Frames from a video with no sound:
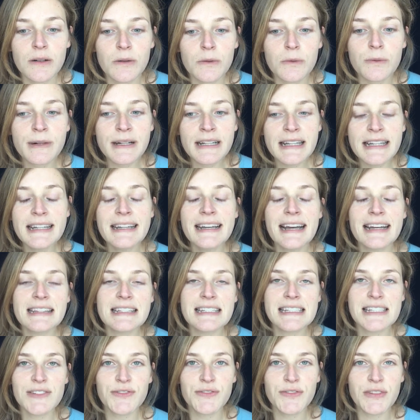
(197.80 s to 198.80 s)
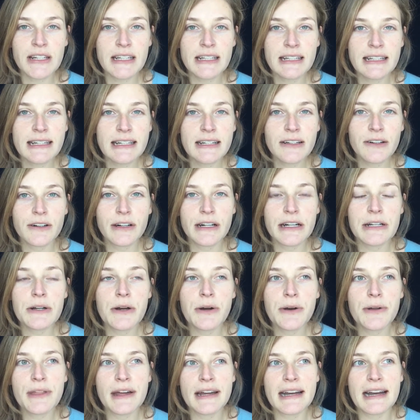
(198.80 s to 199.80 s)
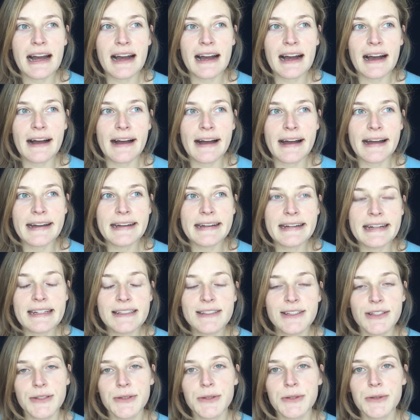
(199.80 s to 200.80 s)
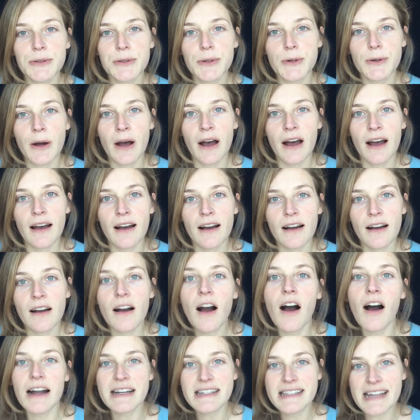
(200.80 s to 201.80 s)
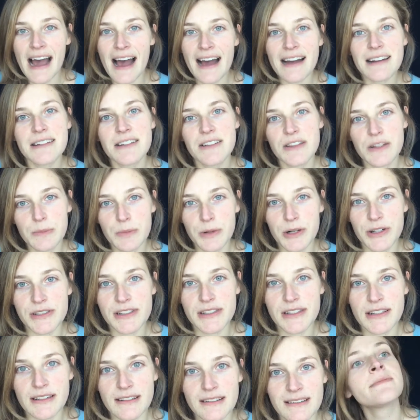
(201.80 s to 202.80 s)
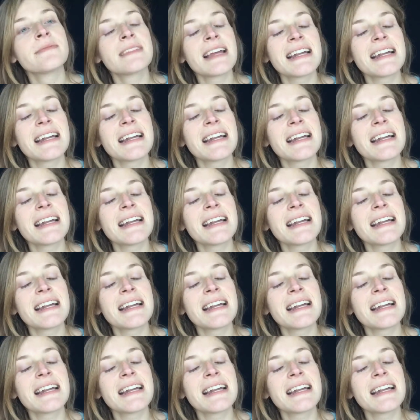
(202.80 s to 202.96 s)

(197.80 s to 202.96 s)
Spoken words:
really get this feeling, or I know that I need to contact the person,